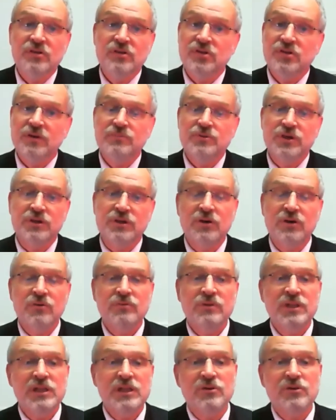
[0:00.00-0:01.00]
subject
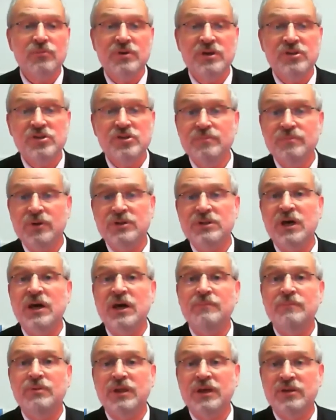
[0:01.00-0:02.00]
only to reasonable
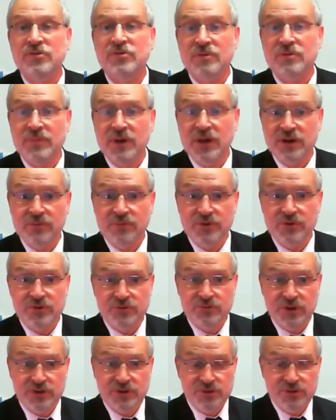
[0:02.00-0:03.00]
time, place, and manner
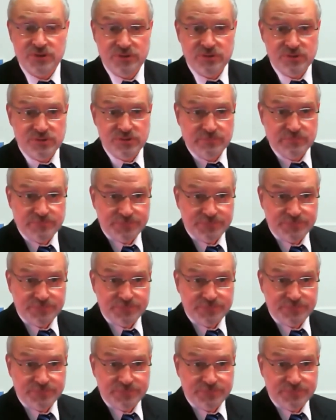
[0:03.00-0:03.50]
restrictions.